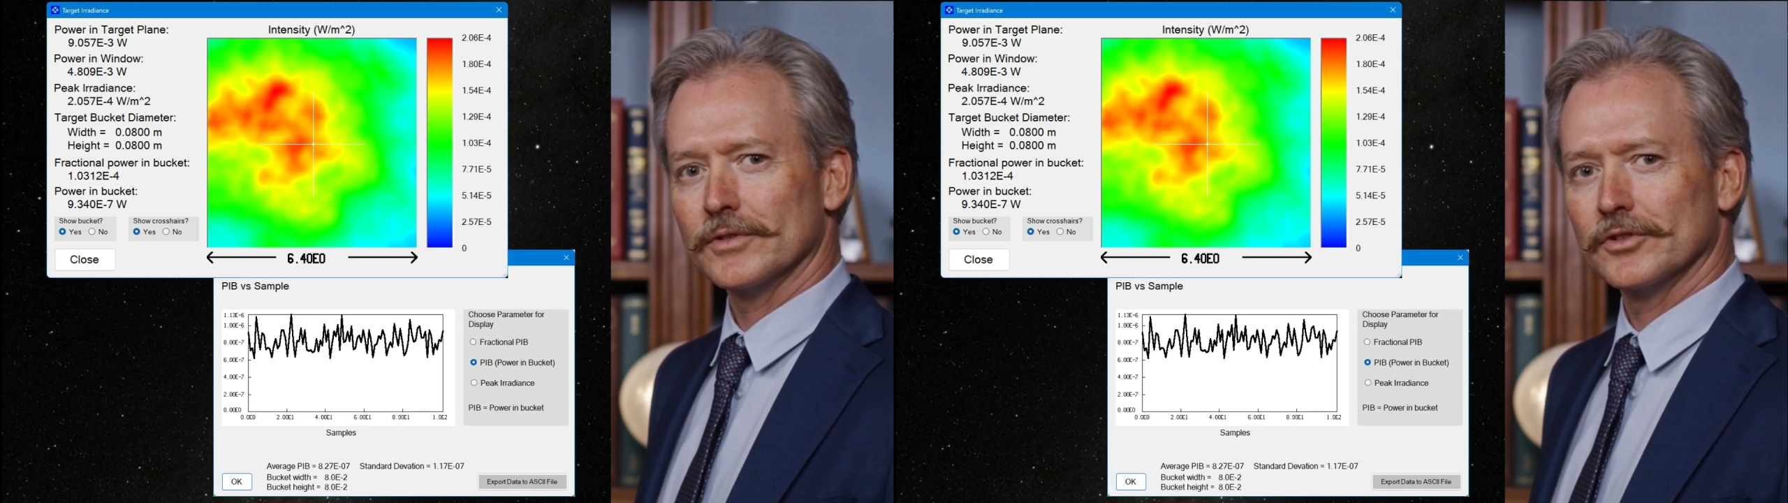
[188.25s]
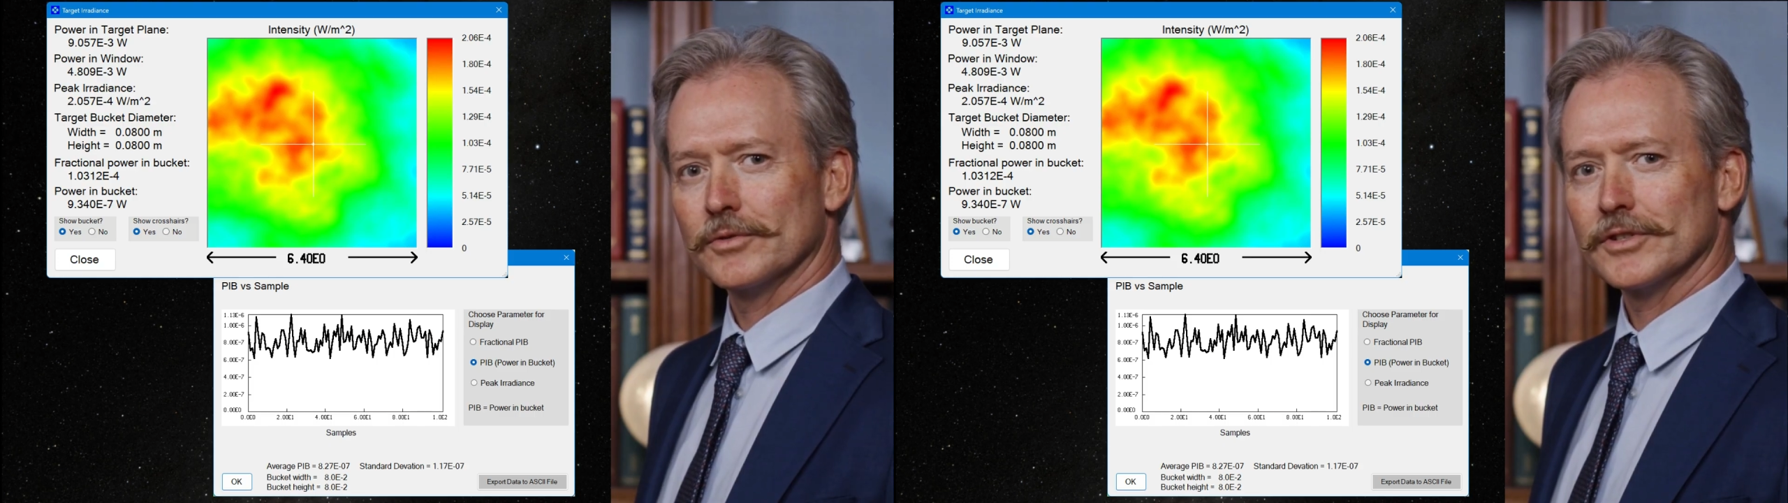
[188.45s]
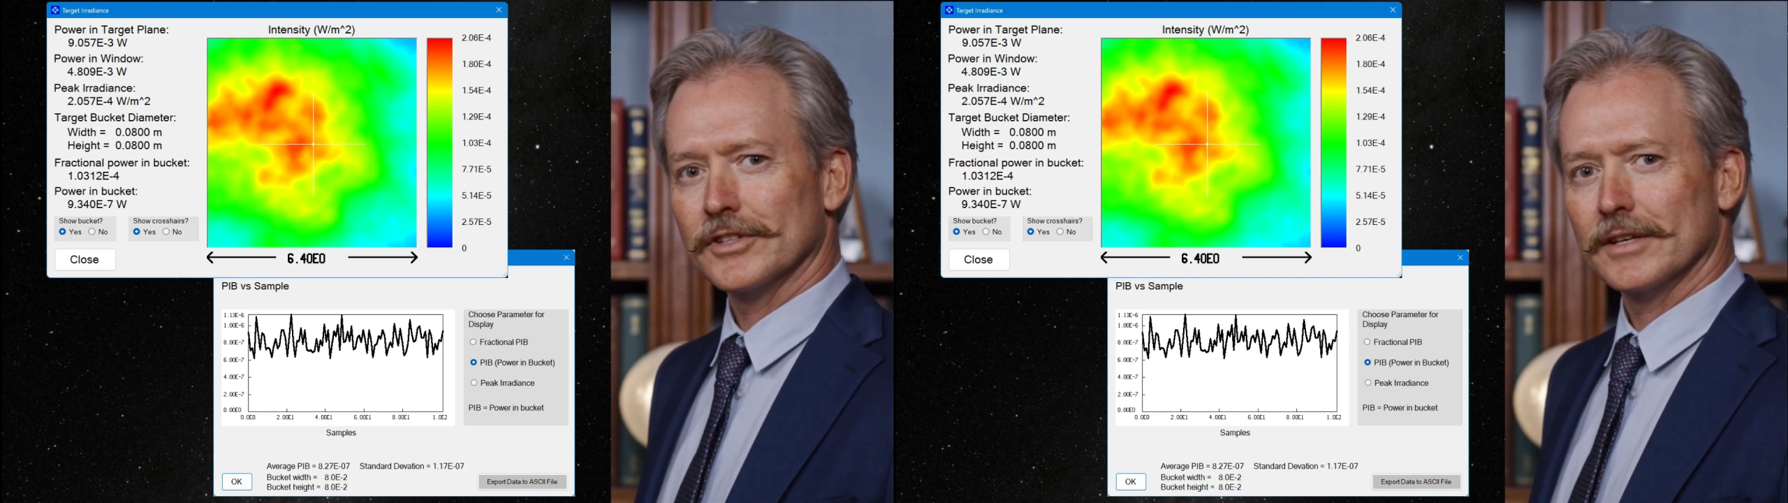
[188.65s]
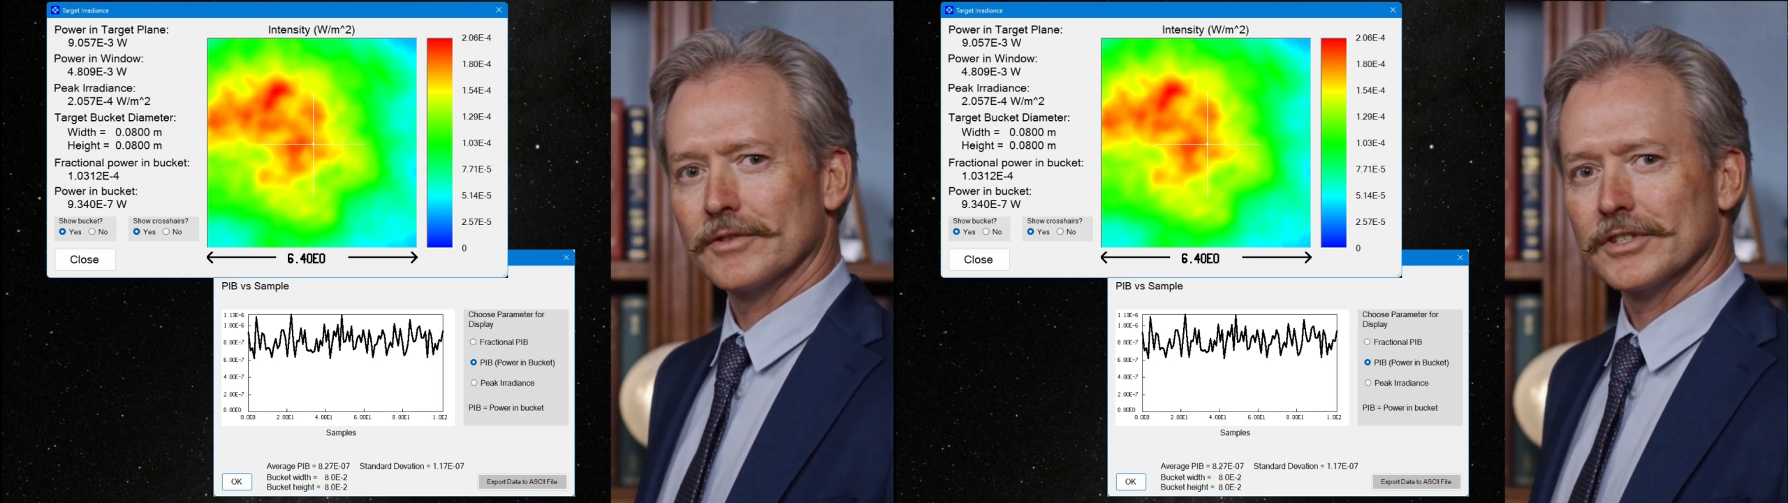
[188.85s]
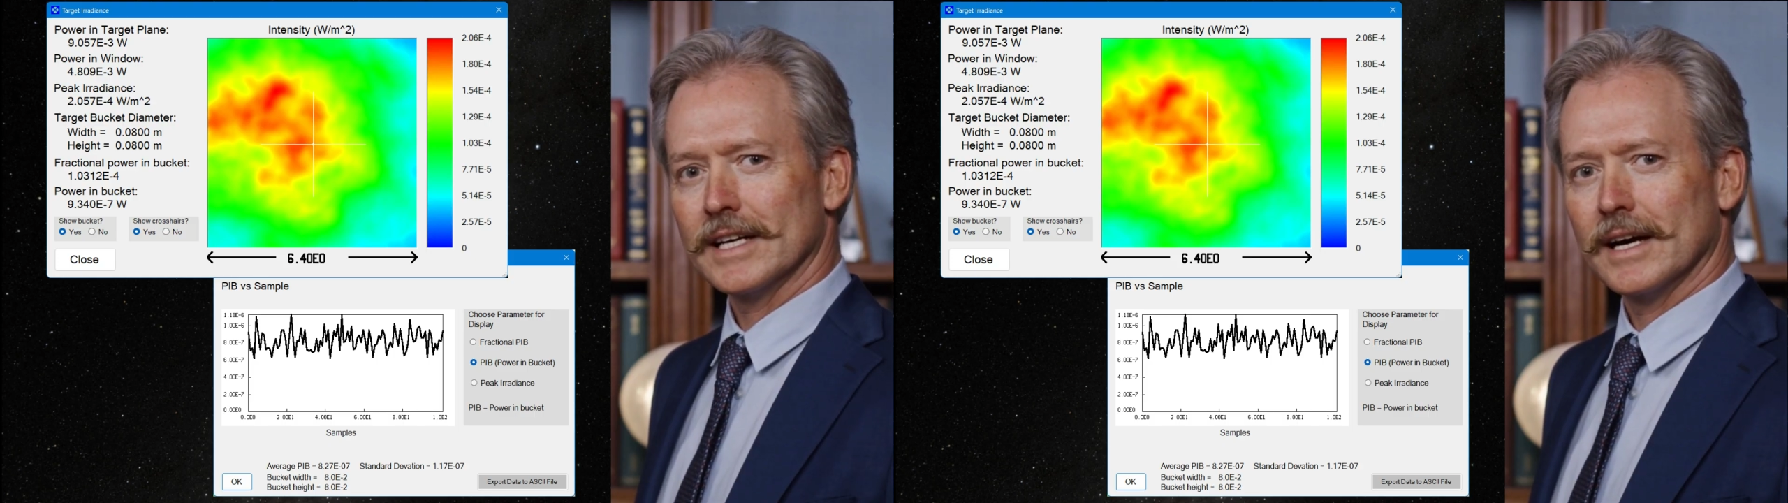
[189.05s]
to receiver
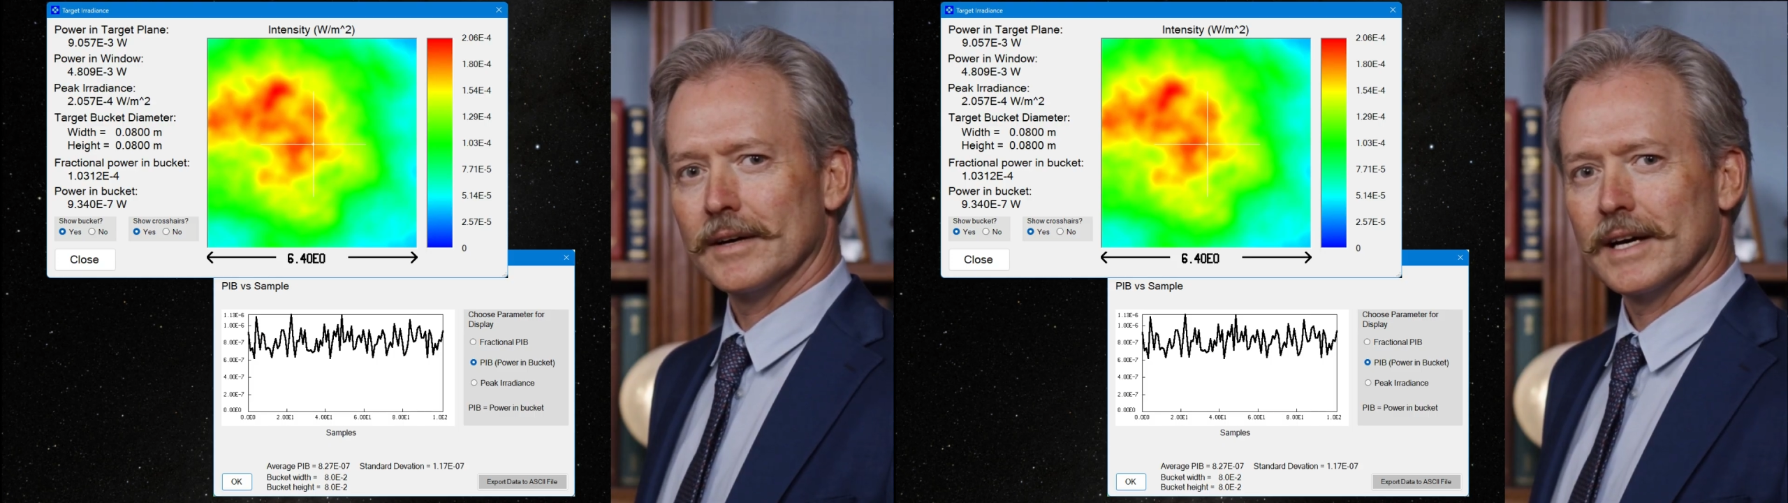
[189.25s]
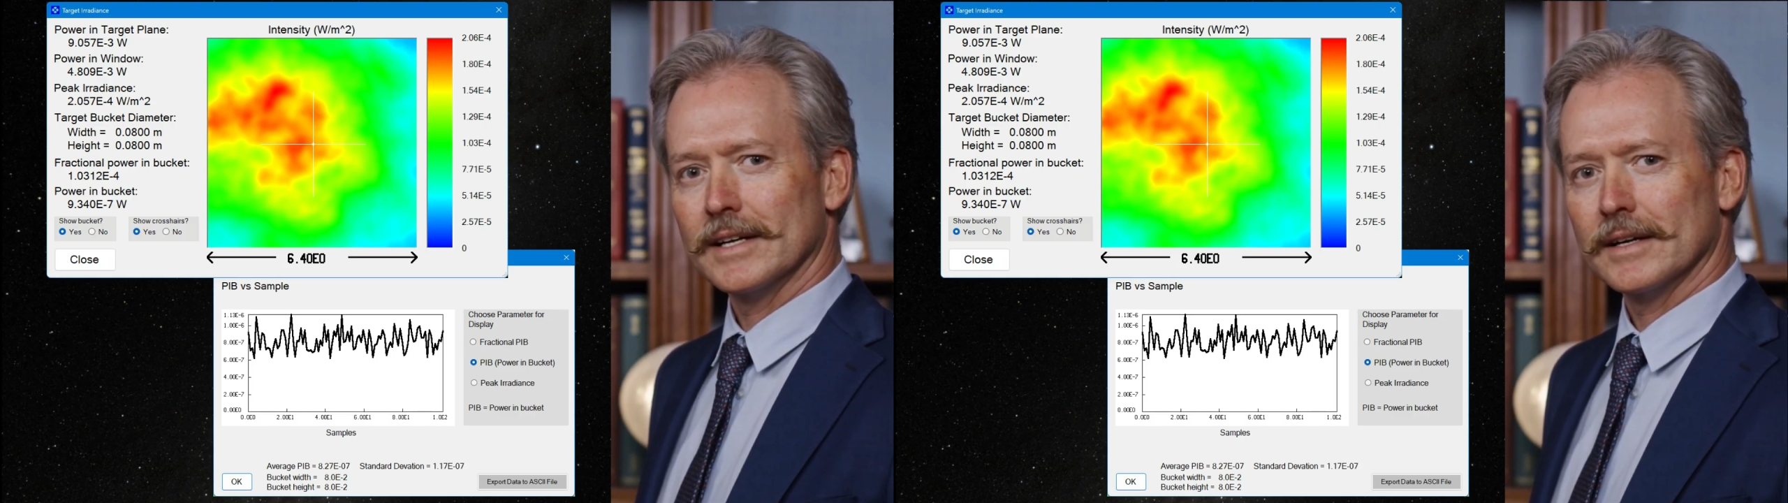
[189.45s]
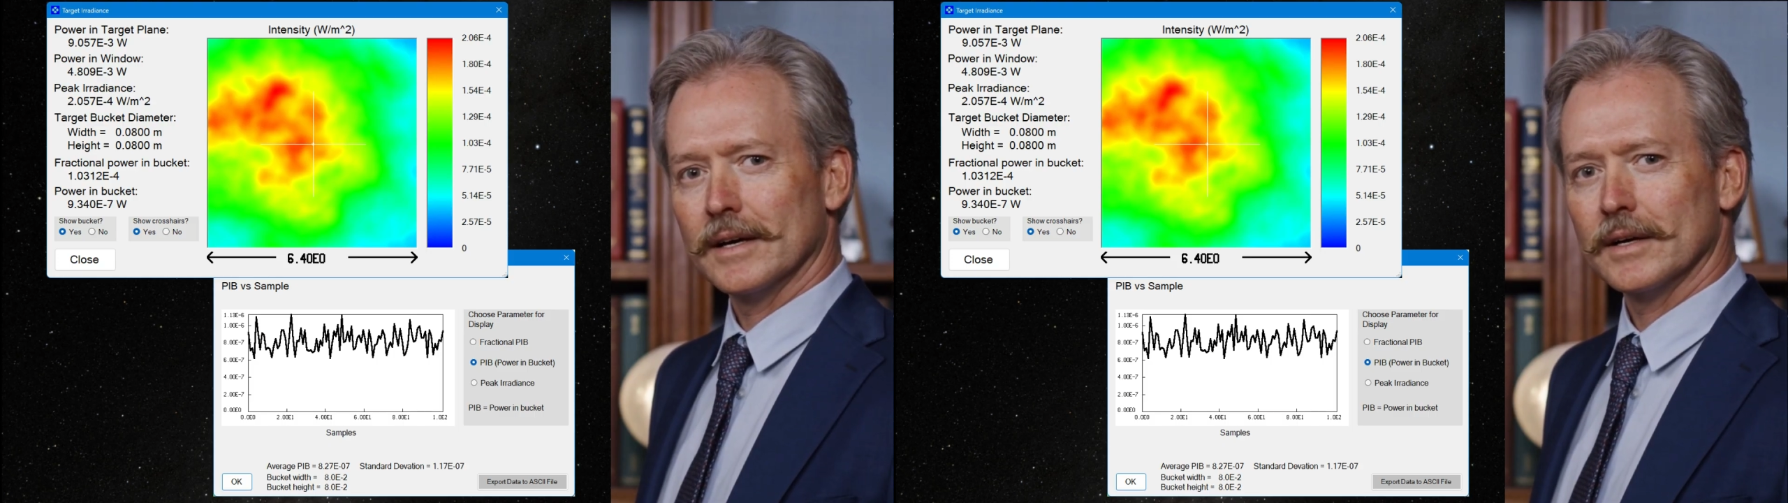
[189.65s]
satellite